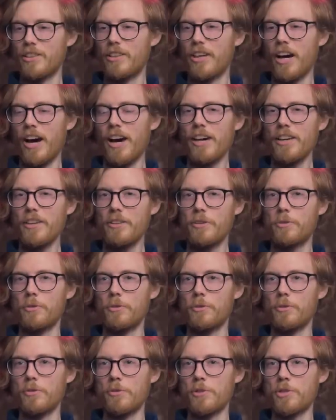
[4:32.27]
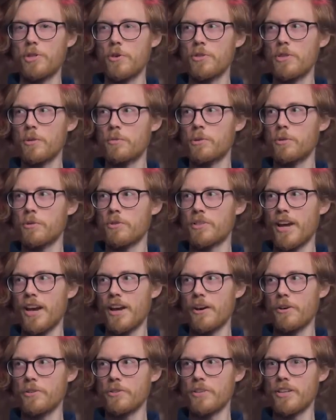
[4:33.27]
Guy who shows up to his
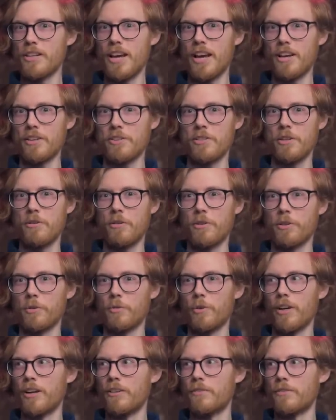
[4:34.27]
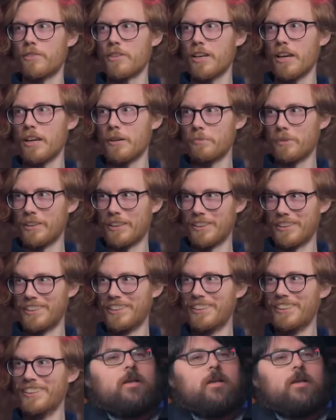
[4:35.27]
house and has no other way of escaping.